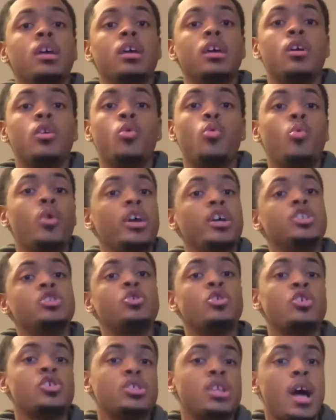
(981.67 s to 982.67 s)
raise
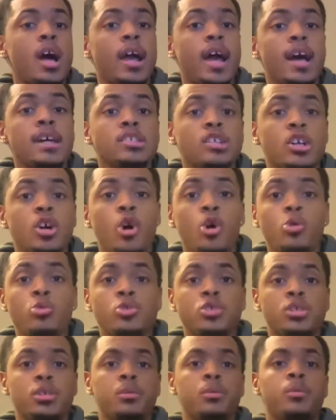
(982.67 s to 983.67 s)
your stock as a coach,
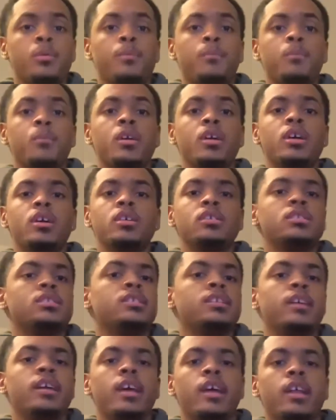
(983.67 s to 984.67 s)
because
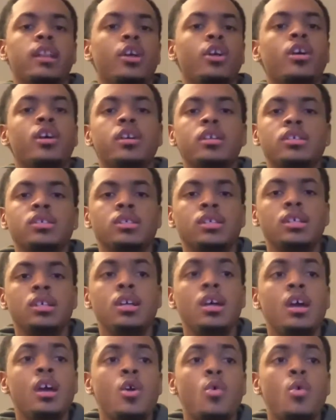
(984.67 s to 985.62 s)
they're going to see,